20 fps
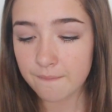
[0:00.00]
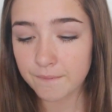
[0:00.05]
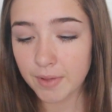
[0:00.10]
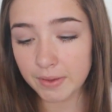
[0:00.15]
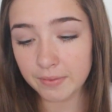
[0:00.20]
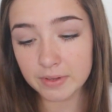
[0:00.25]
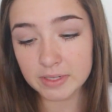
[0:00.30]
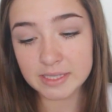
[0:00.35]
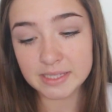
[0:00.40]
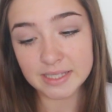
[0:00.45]

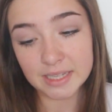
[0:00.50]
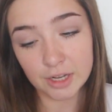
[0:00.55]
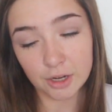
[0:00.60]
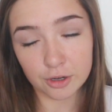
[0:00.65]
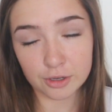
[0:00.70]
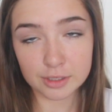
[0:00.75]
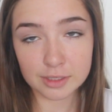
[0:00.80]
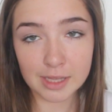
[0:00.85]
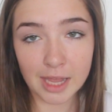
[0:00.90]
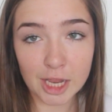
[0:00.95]
favorite
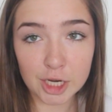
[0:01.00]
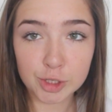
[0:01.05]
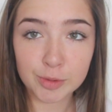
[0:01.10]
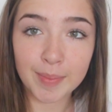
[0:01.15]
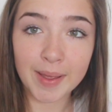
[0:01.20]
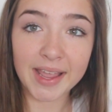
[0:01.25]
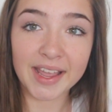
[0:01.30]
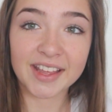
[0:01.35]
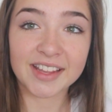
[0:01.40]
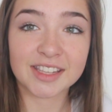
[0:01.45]
singers slash
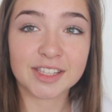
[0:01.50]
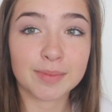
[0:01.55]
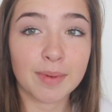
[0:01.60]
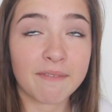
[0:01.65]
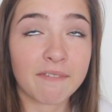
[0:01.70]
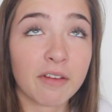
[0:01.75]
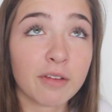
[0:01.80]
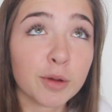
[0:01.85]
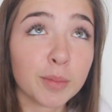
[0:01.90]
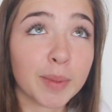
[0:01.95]
bands. My
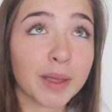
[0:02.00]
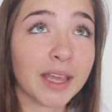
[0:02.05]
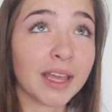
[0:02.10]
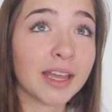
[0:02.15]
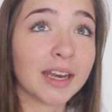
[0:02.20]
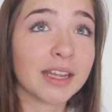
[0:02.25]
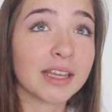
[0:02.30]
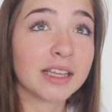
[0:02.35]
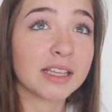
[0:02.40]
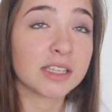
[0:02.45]
favorite
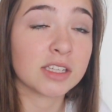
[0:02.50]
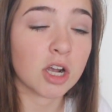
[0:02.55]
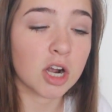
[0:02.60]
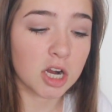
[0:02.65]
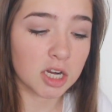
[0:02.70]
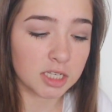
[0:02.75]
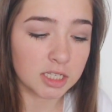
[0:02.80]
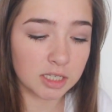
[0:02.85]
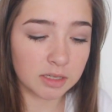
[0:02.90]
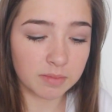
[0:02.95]
band is
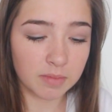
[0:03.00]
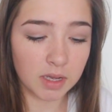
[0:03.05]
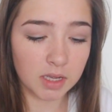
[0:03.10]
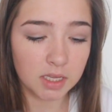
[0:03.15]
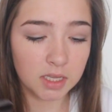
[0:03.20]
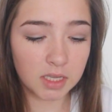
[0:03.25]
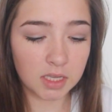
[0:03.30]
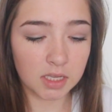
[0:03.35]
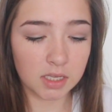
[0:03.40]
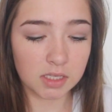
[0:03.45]
Arctic
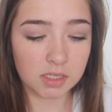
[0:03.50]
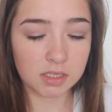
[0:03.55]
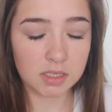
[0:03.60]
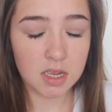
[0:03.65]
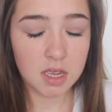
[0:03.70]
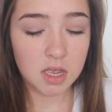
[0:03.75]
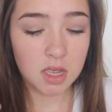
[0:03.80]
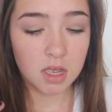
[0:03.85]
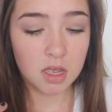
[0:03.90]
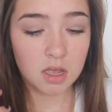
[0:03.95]
Monkeys.
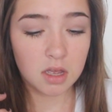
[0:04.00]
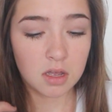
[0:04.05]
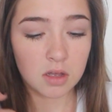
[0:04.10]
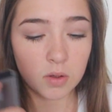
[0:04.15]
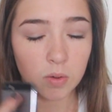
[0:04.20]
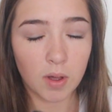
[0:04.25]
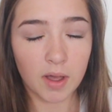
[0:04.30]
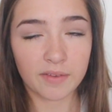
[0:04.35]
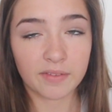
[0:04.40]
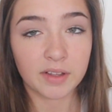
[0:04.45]

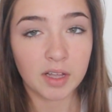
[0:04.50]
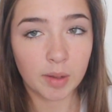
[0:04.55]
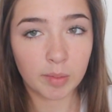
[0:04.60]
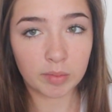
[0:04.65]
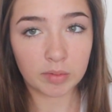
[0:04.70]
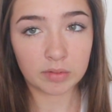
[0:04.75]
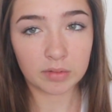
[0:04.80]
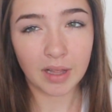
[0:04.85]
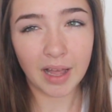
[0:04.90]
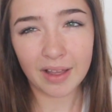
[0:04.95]
Well, I have a
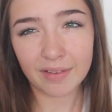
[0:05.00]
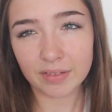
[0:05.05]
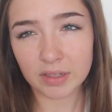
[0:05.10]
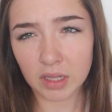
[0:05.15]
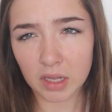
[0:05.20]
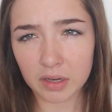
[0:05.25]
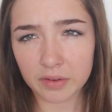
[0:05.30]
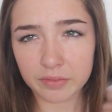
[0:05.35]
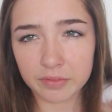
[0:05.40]
couple. I have a lot